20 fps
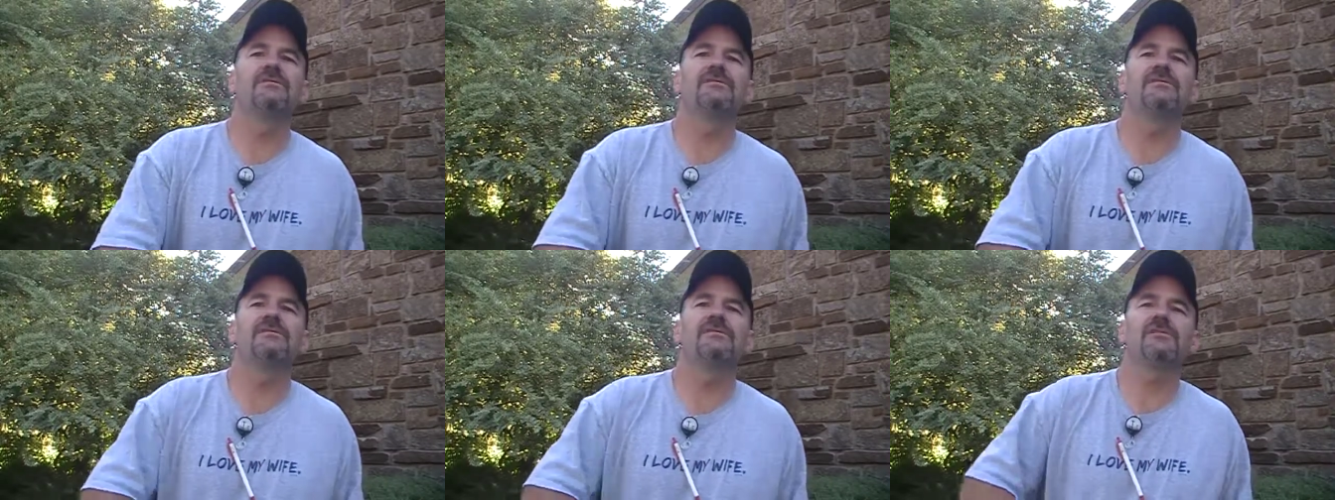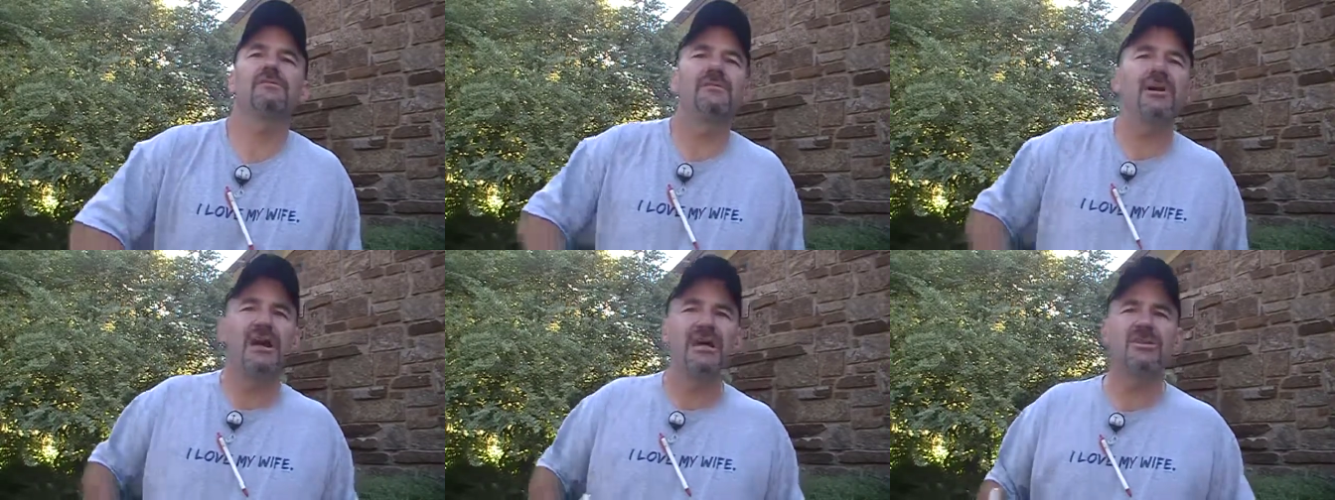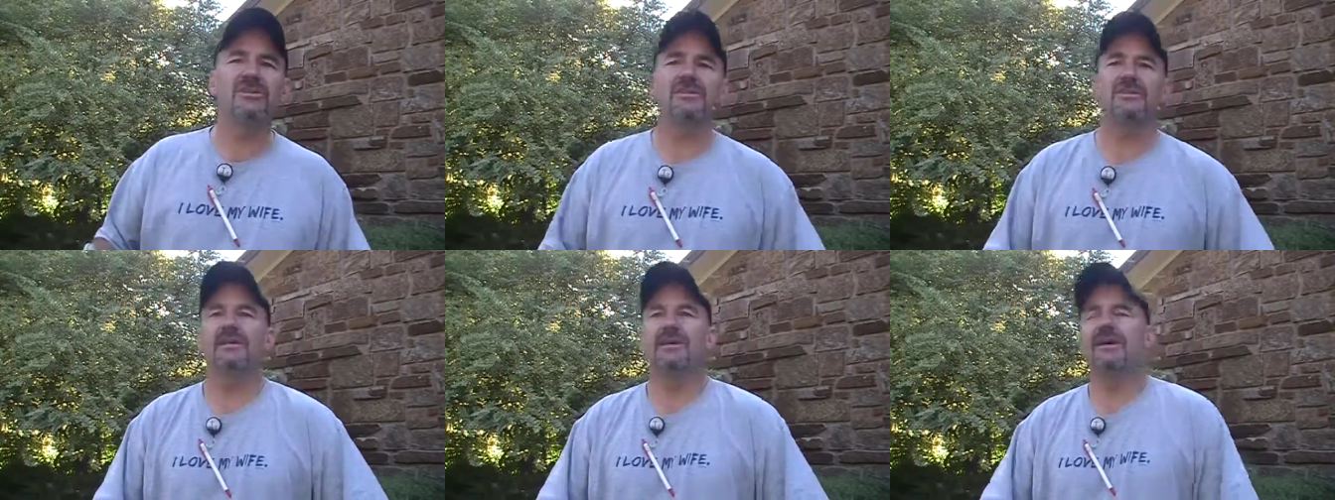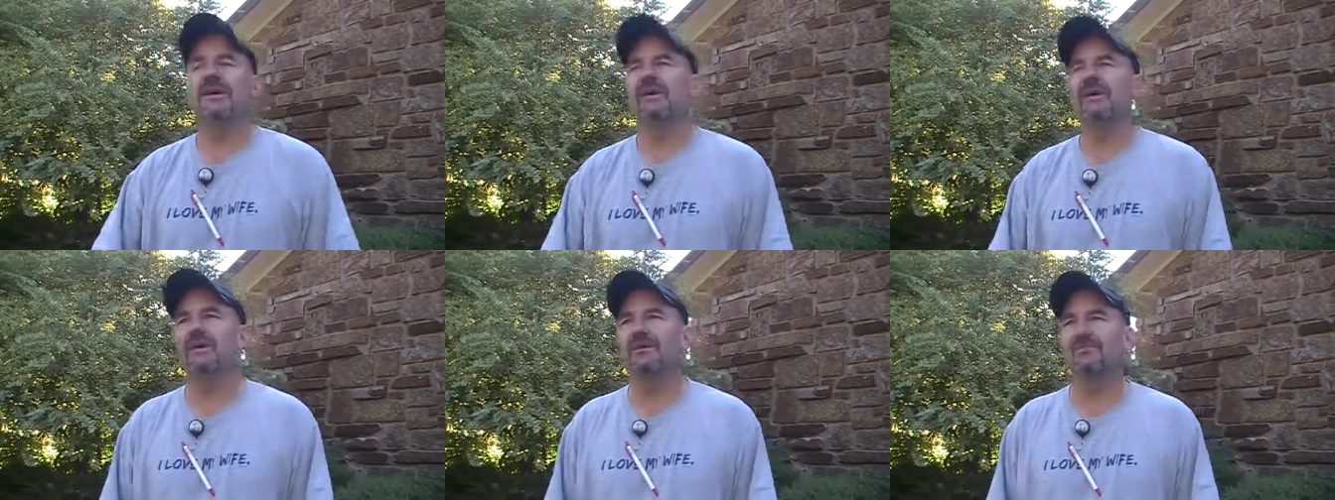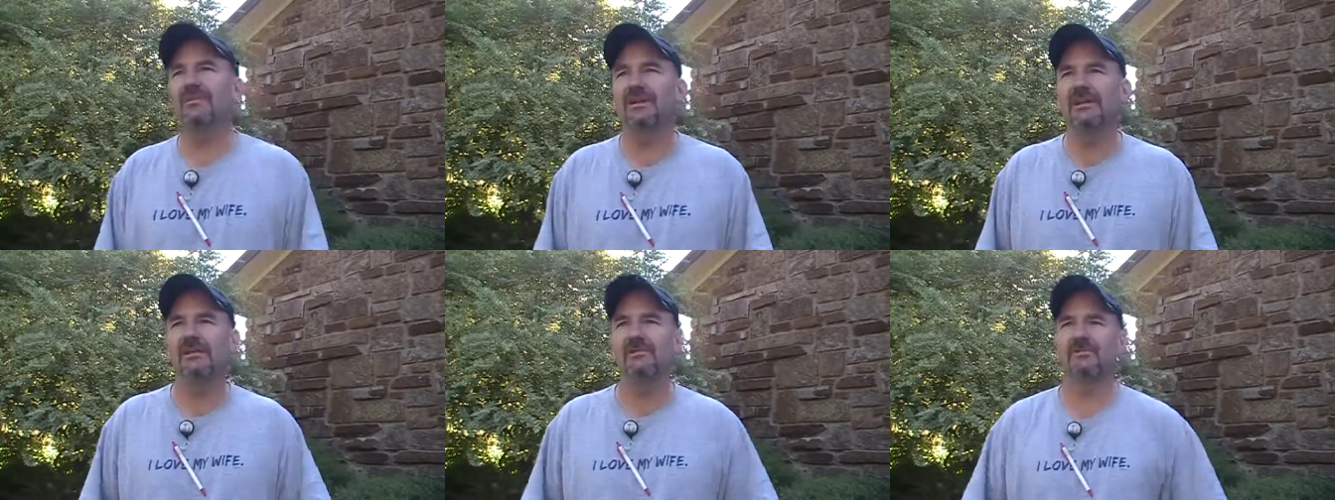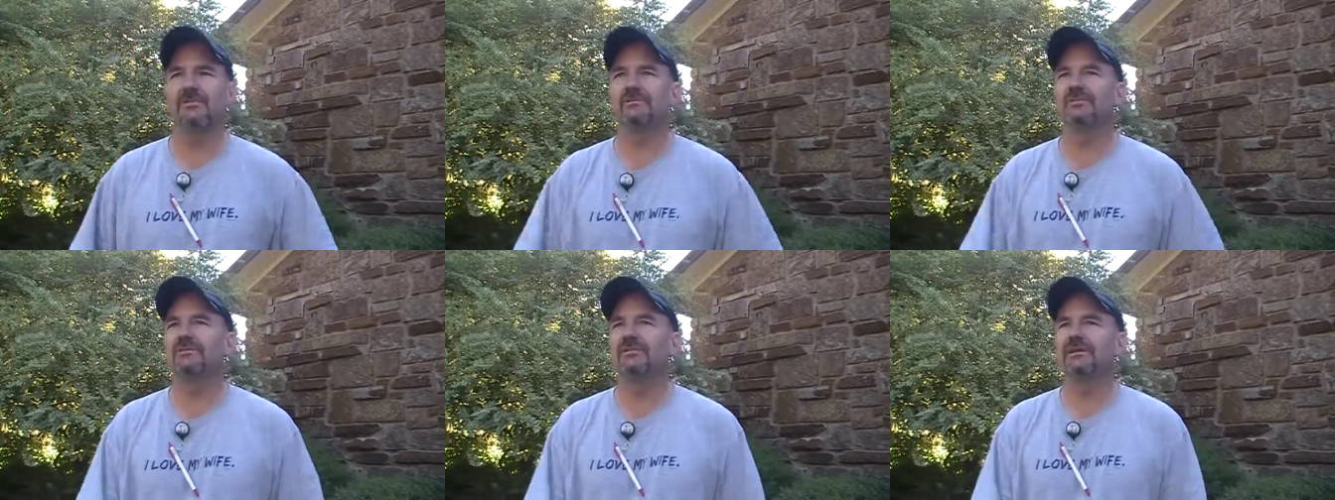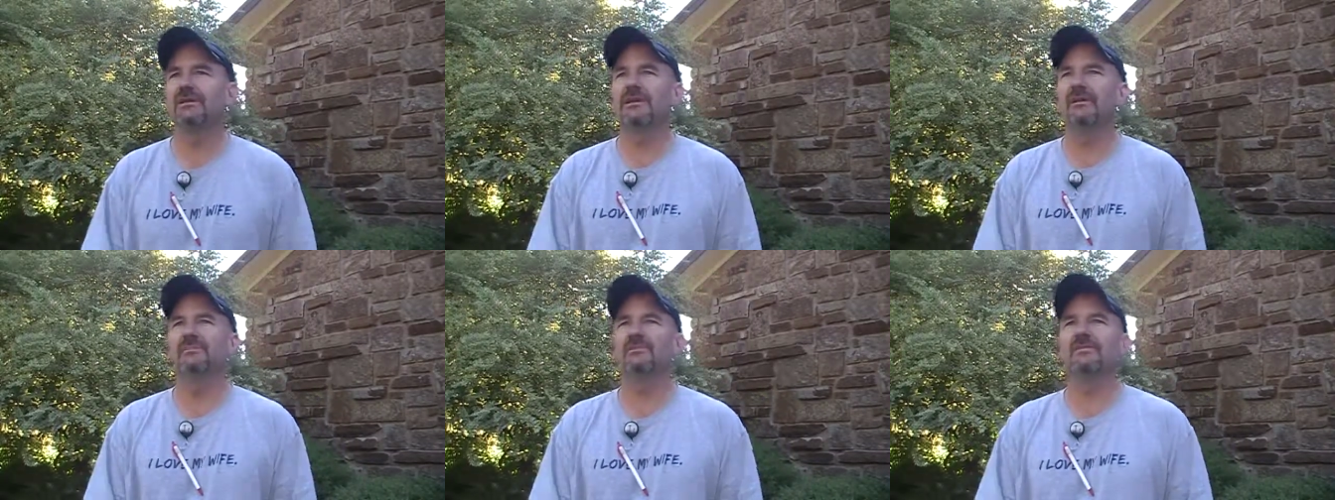So imagine that. I mean, it would
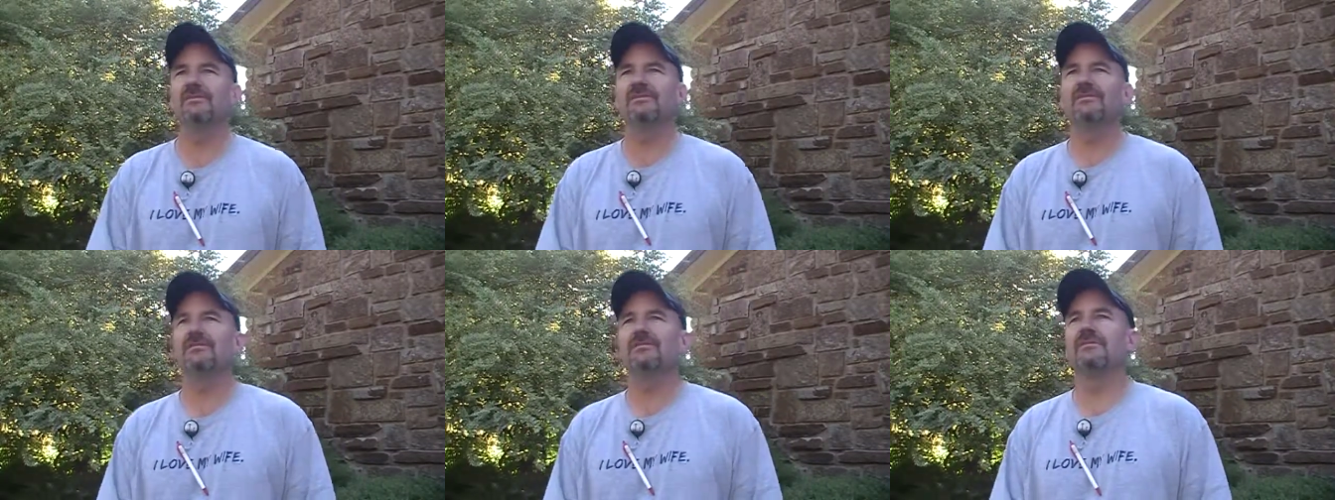get up into